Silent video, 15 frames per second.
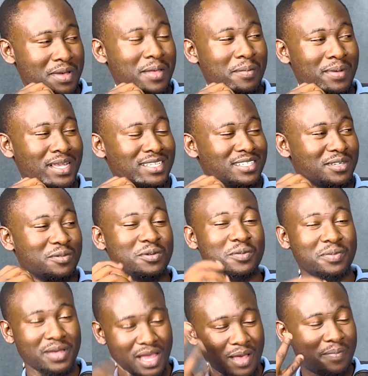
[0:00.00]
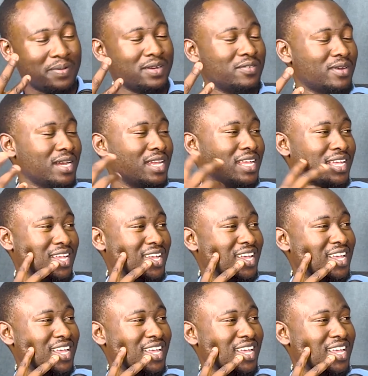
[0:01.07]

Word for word: Manje will be up and running